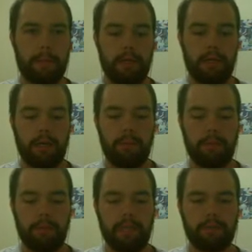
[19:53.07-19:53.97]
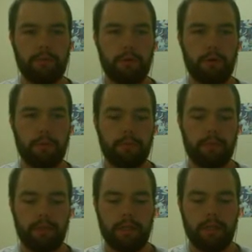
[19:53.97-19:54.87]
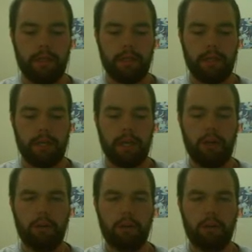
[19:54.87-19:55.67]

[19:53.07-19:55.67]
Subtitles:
He protects Rotom. Not really